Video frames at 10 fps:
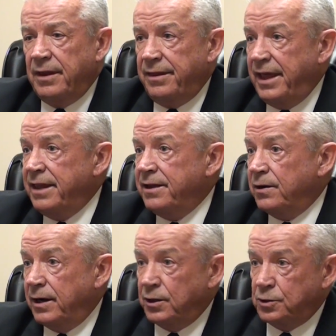then
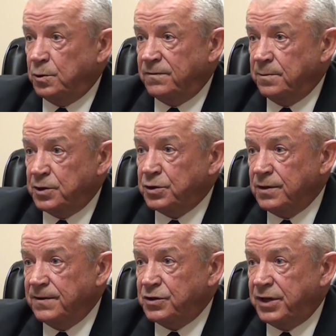they're eligible from a
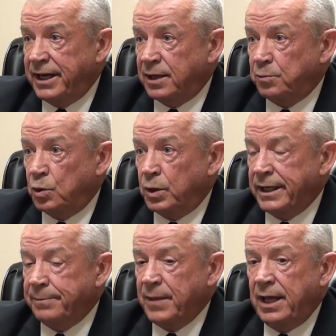service
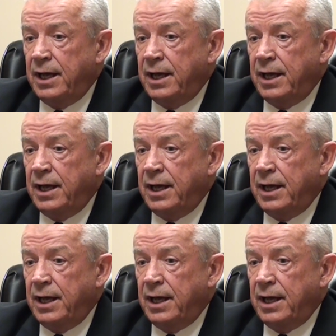standpoint.